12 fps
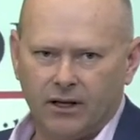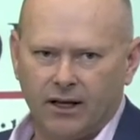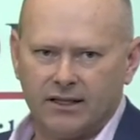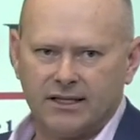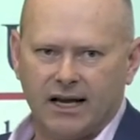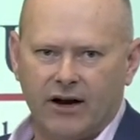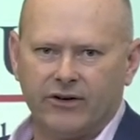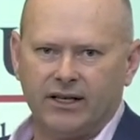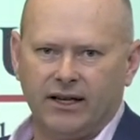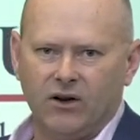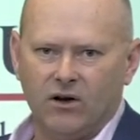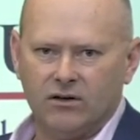It's
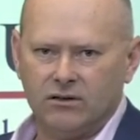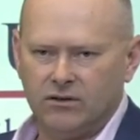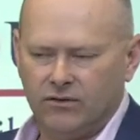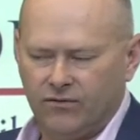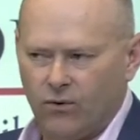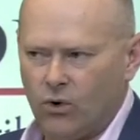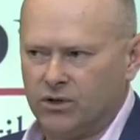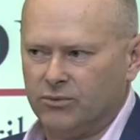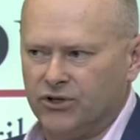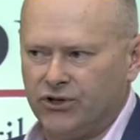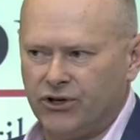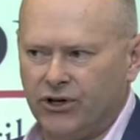currently on force
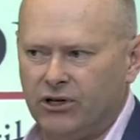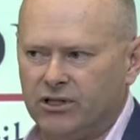majeure,